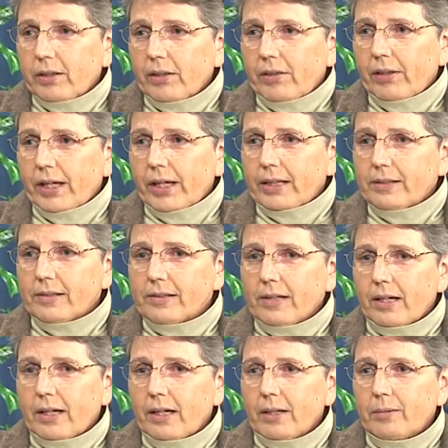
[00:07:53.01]
that's
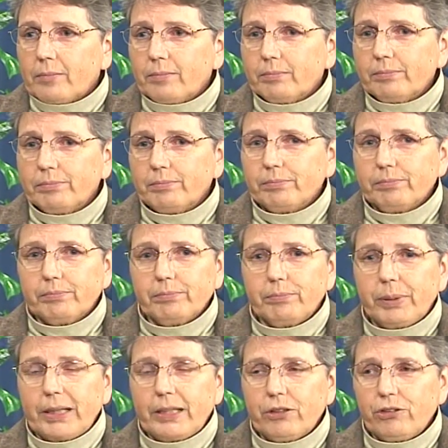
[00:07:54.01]

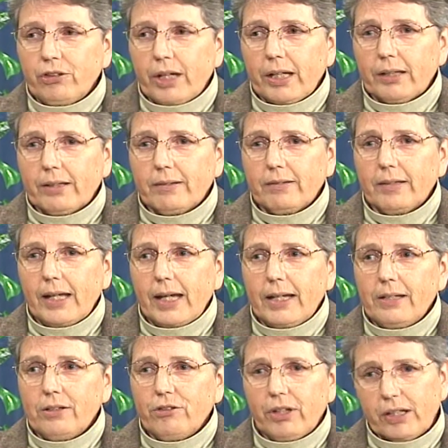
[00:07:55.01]
been checked
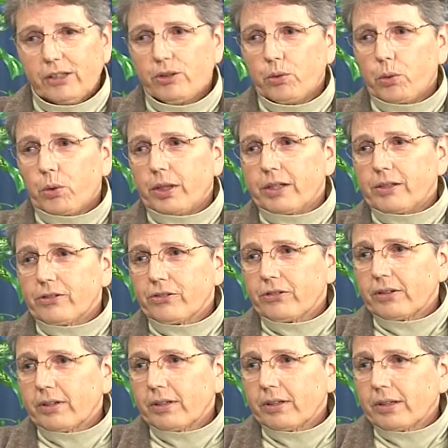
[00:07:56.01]
and checked twice.
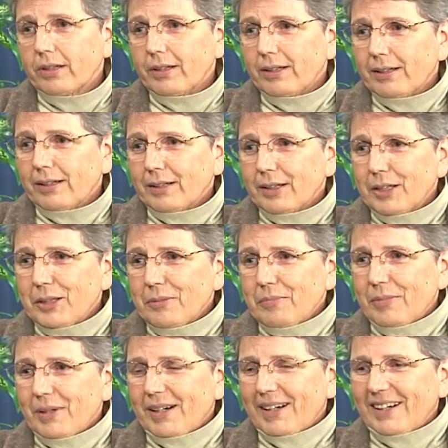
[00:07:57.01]

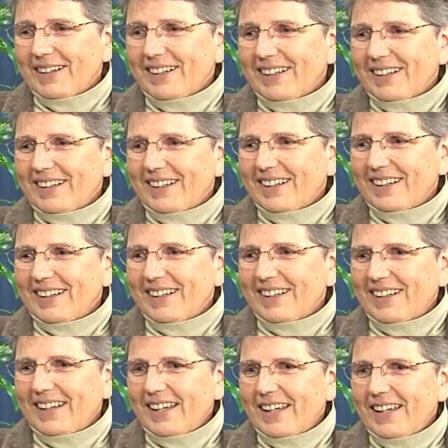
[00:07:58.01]
And
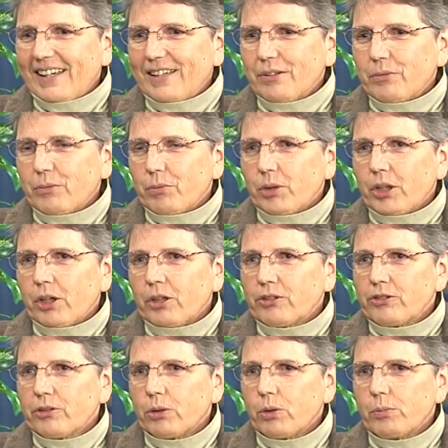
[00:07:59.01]
we
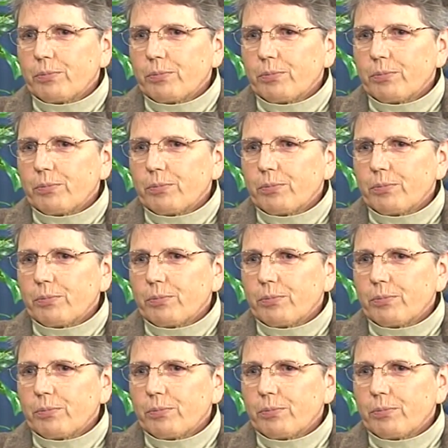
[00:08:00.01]
also